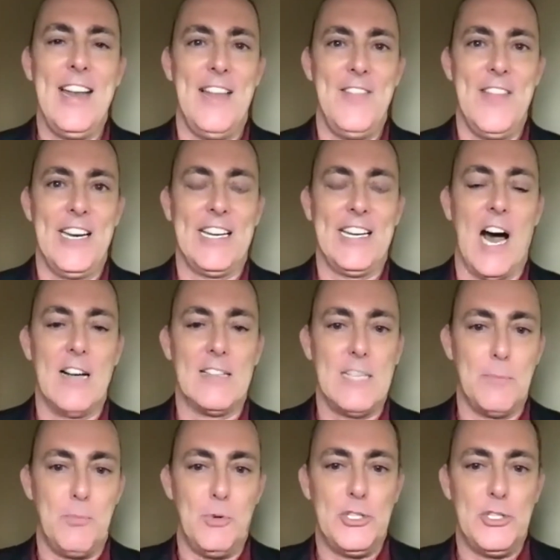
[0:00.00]
And then
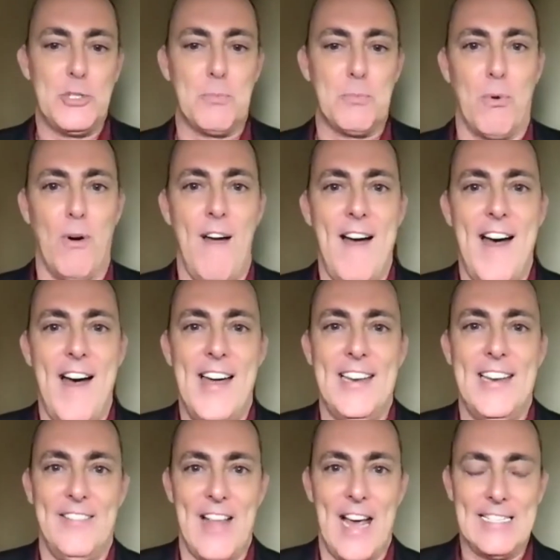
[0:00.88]
gossip would spread,
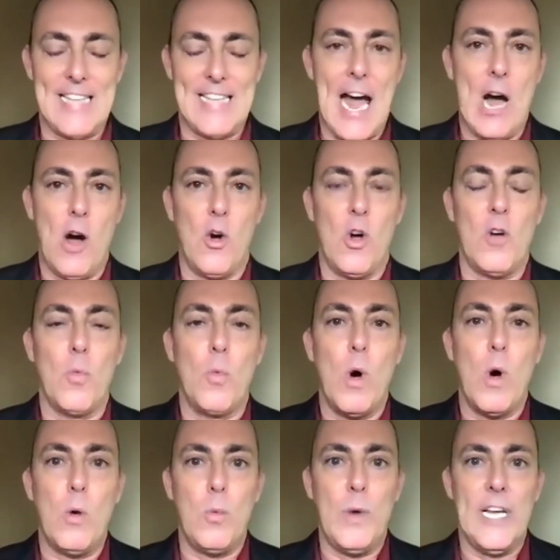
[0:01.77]
and that's how
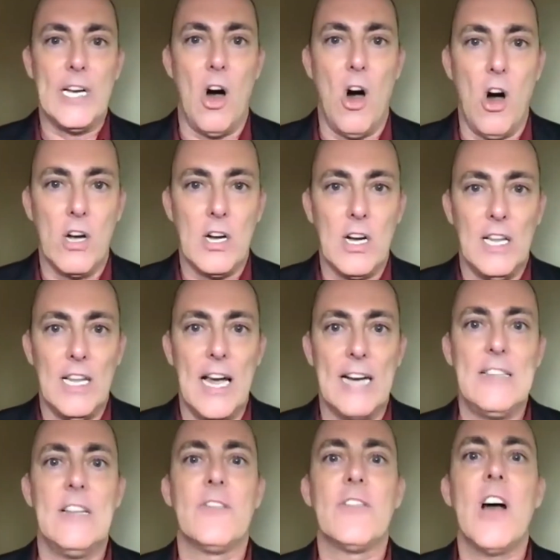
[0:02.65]
what we call
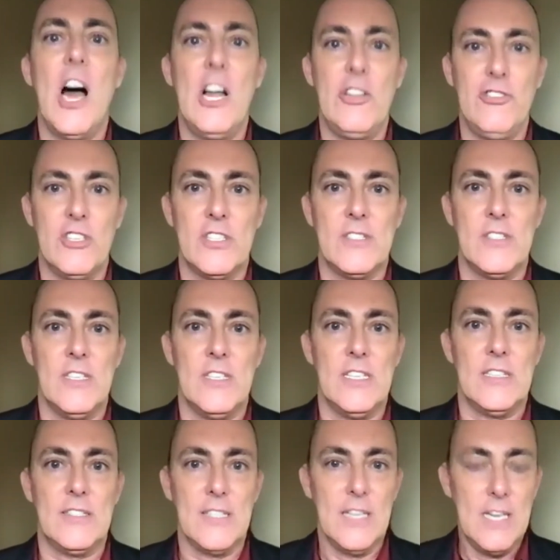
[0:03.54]
collective
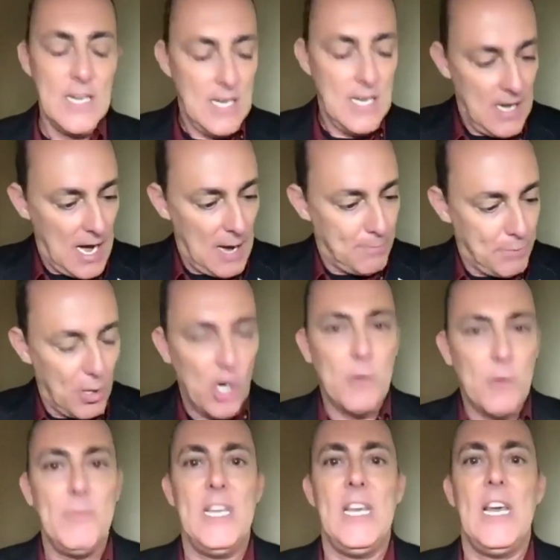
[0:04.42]
consciousness
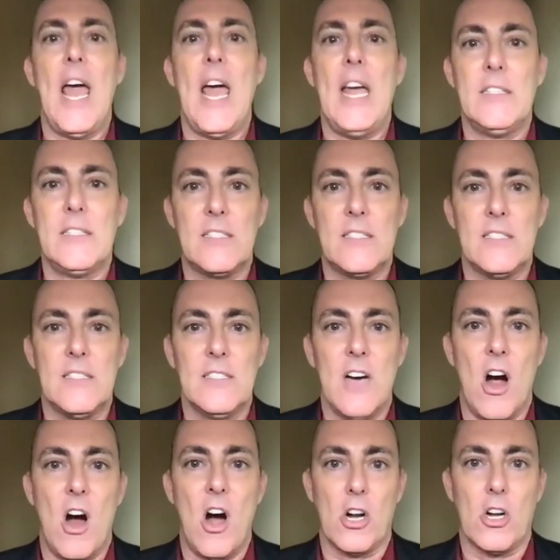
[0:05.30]
permeates
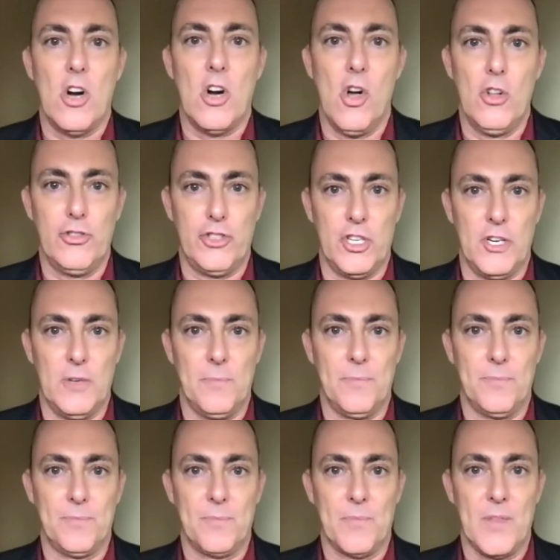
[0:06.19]
our culture.
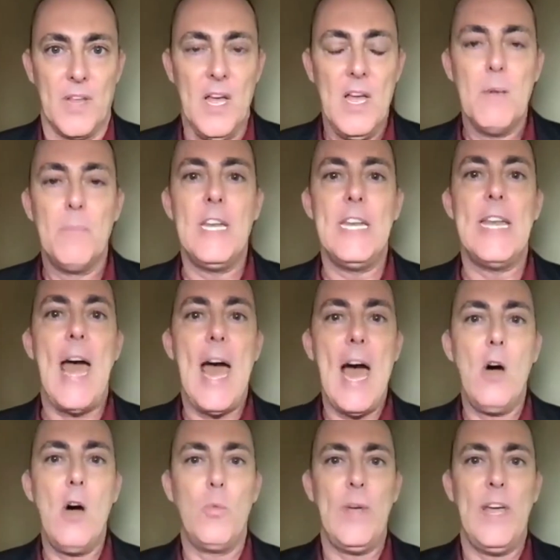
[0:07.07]
But
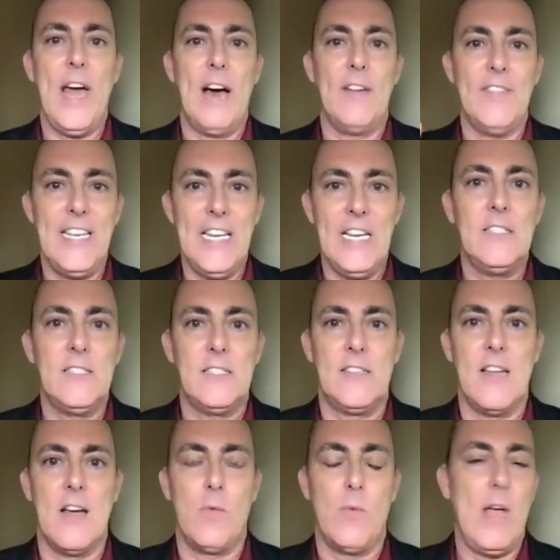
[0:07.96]
now we have
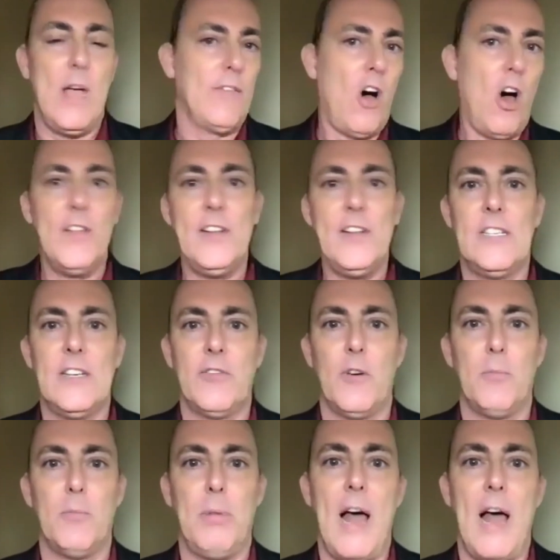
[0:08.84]
instant, we have all these
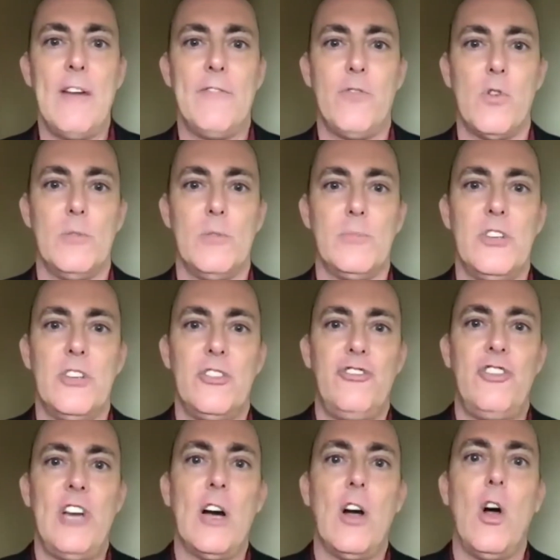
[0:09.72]
different platforms to
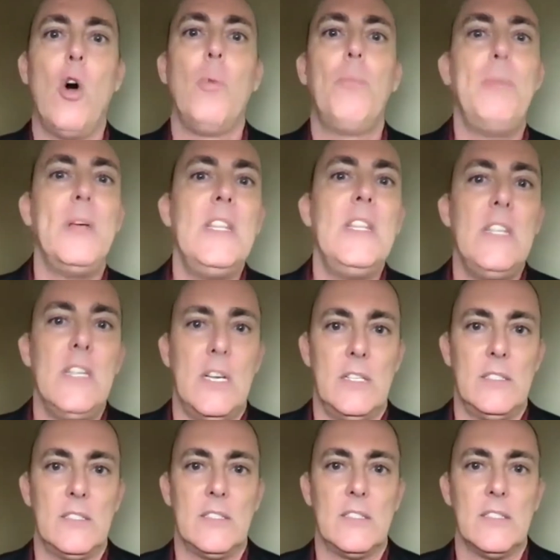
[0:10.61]
share
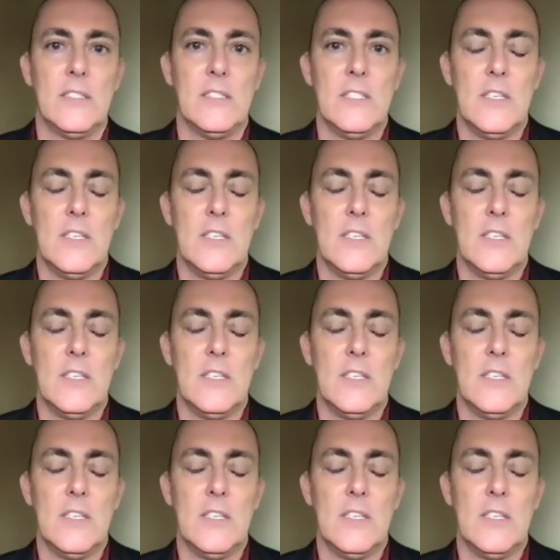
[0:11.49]
opinions.